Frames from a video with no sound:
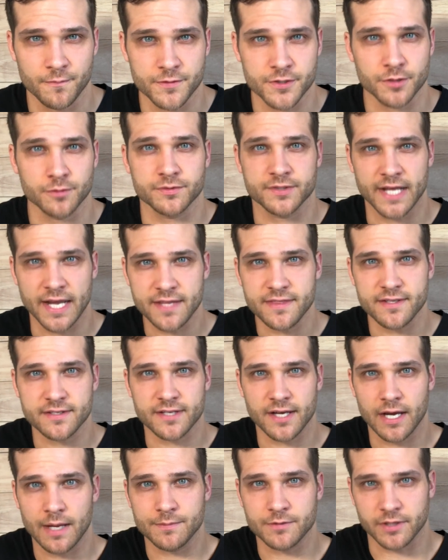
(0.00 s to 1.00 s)
So take the
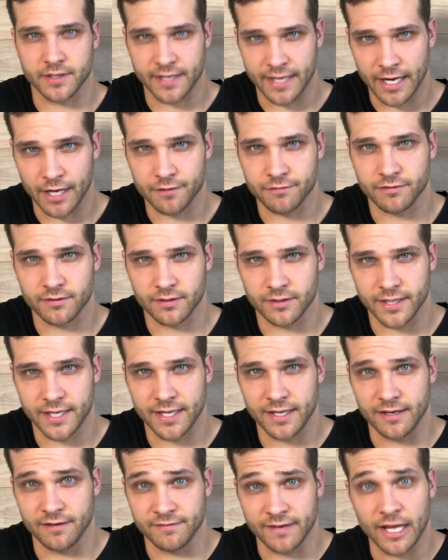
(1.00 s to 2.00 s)
time to
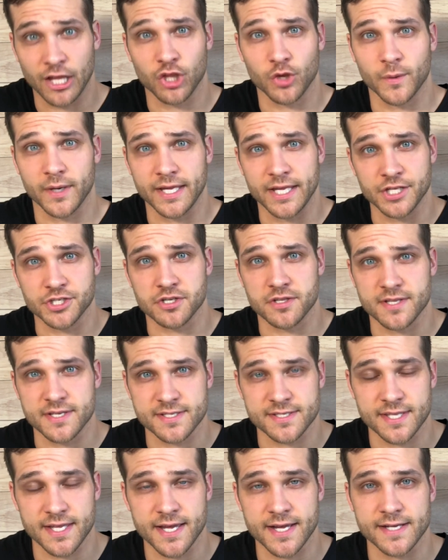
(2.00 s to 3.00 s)
carefully evaluate each of
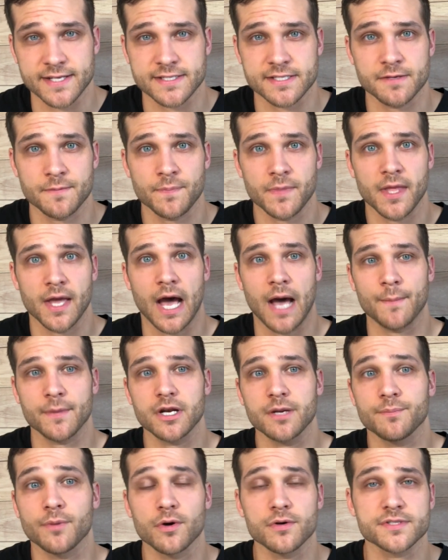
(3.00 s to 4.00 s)
these things. I'm going
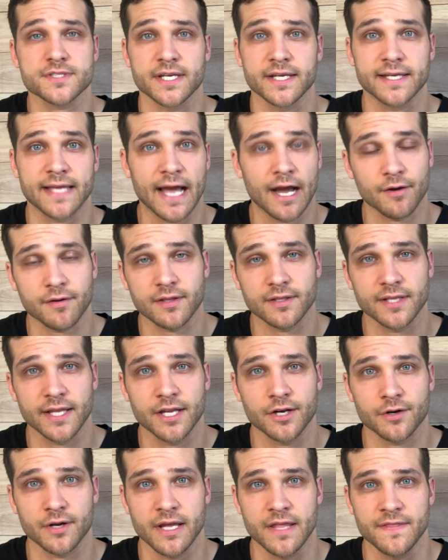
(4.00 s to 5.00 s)
to post a
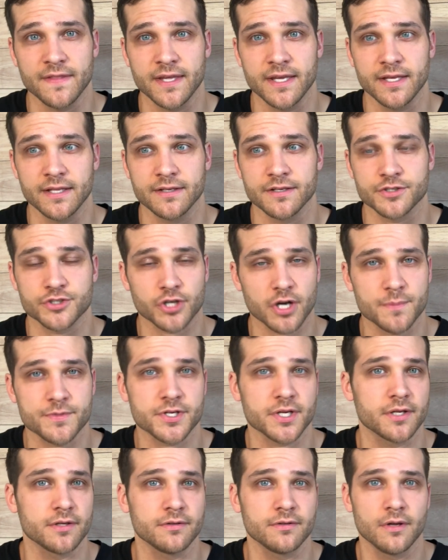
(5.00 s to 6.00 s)
calculator in the
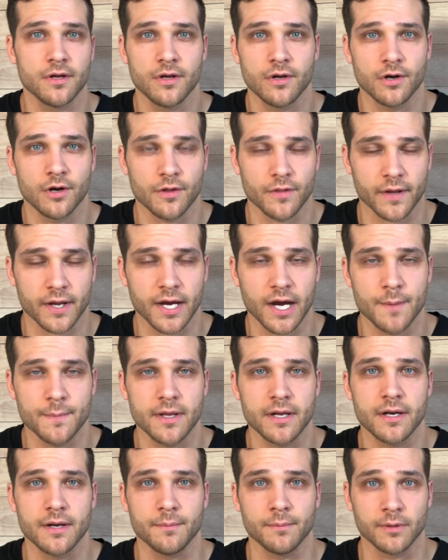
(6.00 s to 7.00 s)
description or the
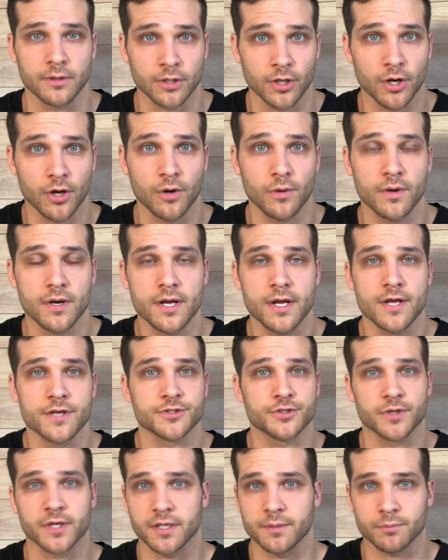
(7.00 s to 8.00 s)
comment below
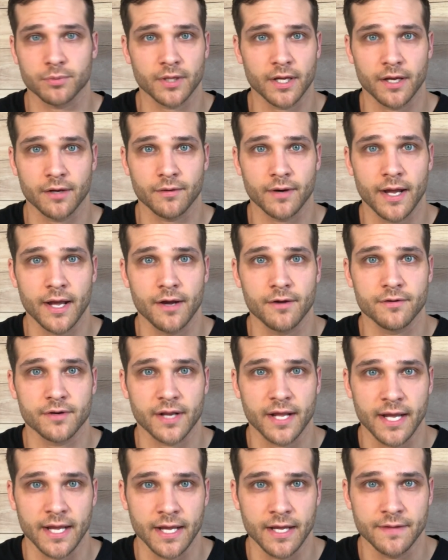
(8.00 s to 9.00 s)
so you can play around,
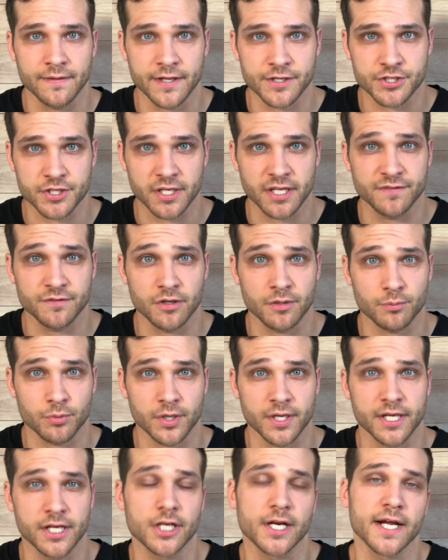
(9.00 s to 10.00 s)
and that should give you a
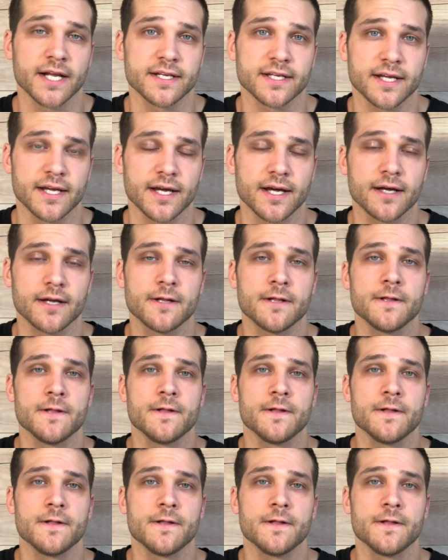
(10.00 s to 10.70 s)
pretty good idea.